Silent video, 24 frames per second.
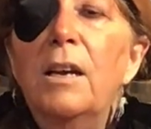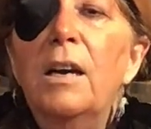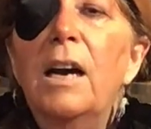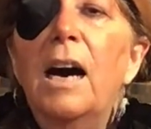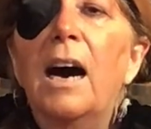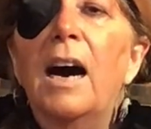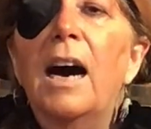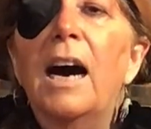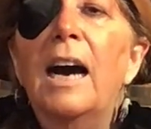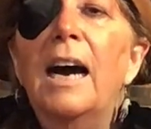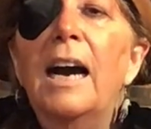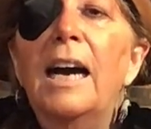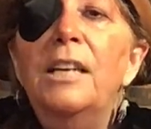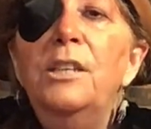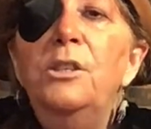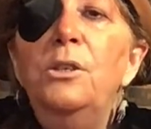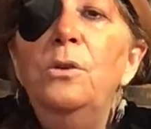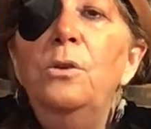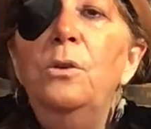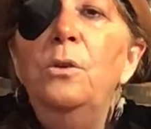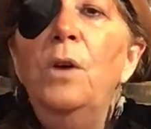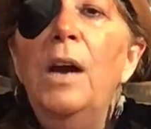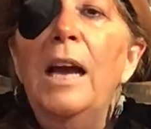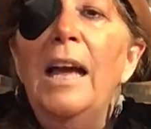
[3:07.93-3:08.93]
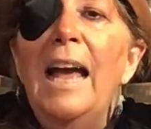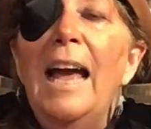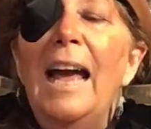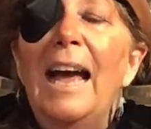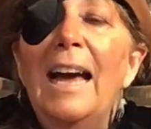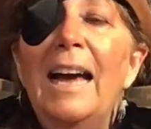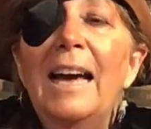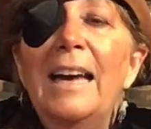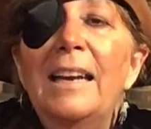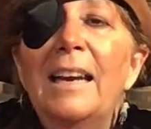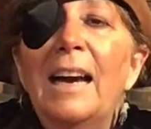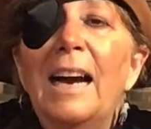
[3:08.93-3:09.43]
I do,
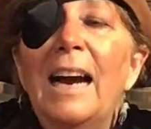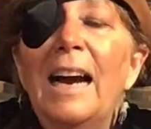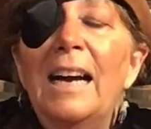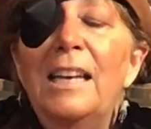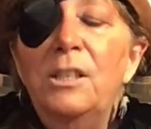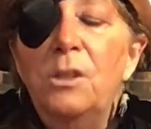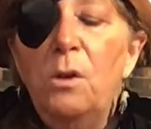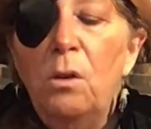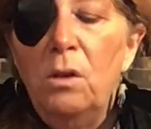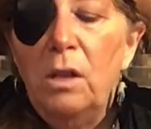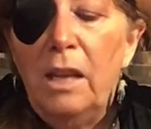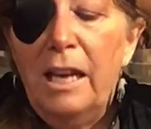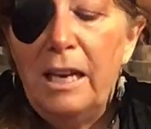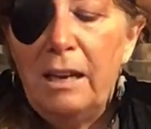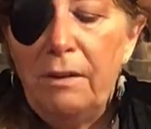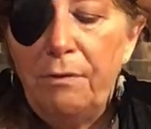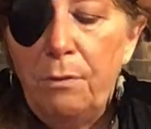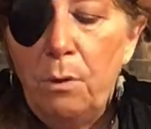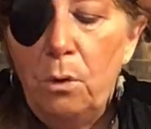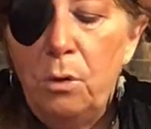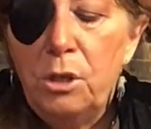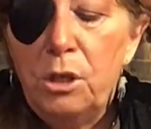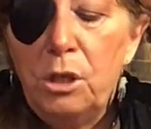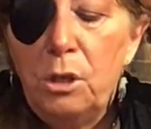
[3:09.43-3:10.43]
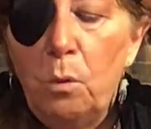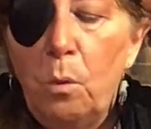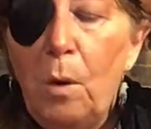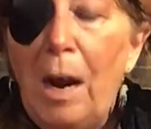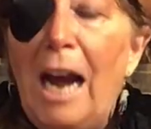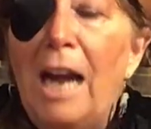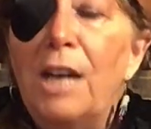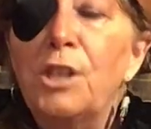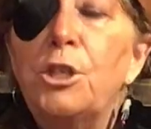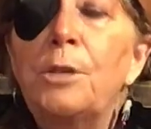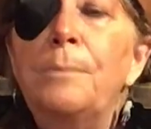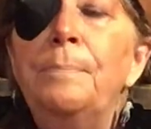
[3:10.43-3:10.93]
and I don't like folks to
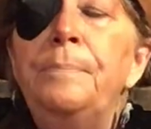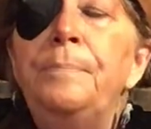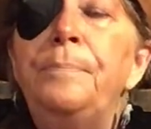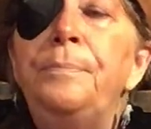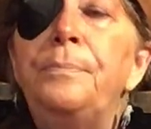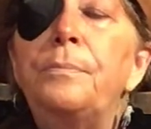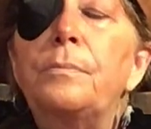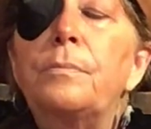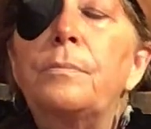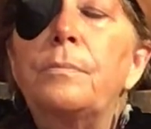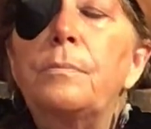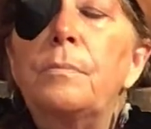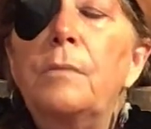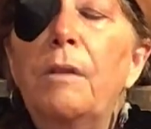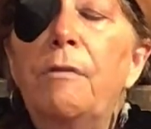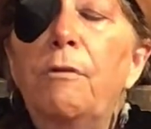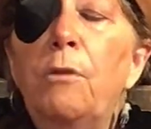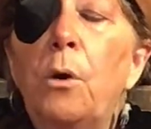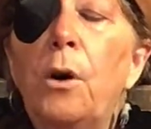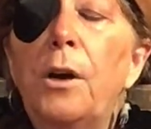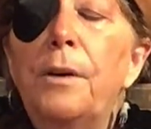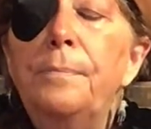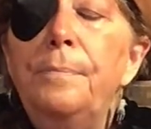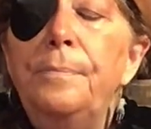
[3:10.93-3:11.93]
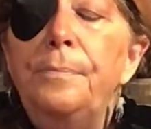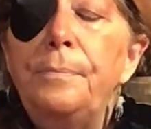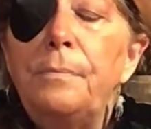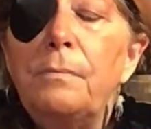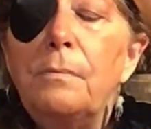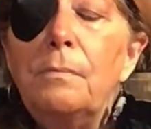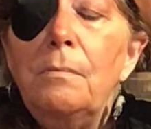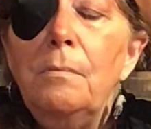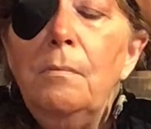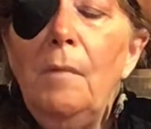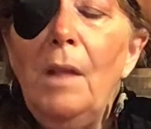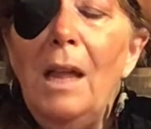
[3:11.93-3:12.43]
watch, for
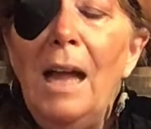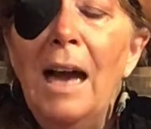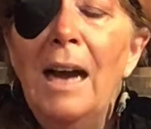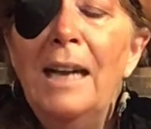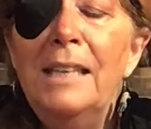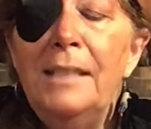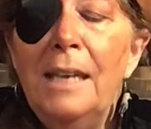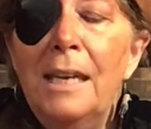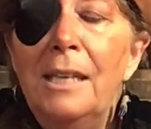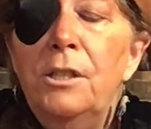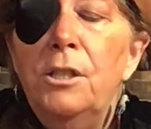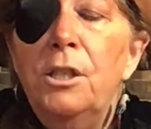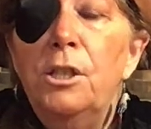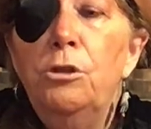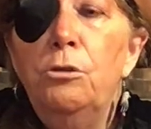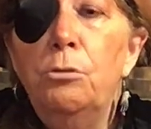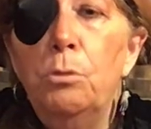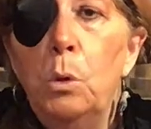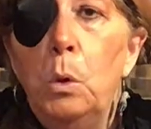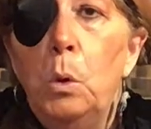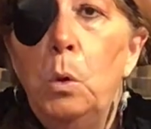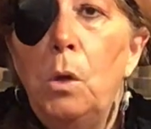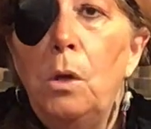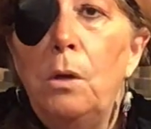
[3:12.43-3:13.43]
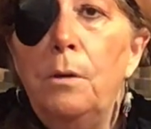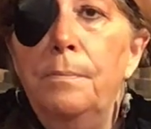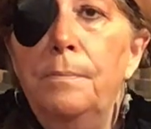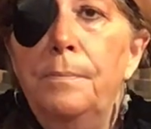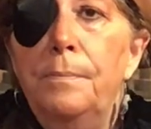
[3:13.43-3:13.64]
I tend to drool.